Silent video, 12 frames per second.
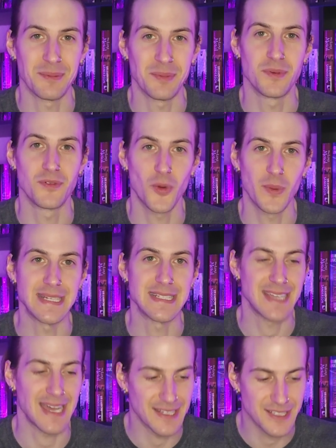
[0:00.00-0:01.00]
Before we get to
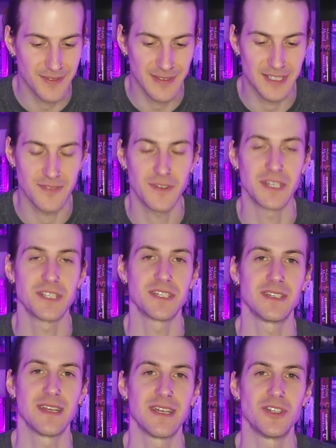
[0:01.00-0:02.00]
that, let's finish
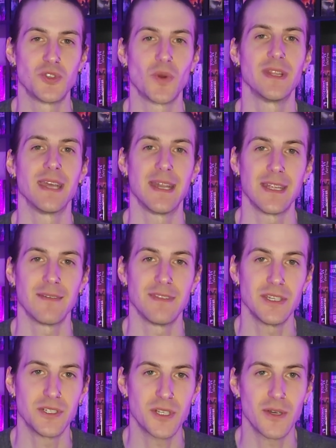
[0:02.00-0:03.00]
and enjoy the ending of
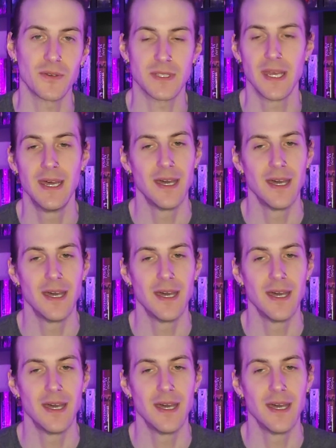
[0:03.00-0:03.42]
these shows.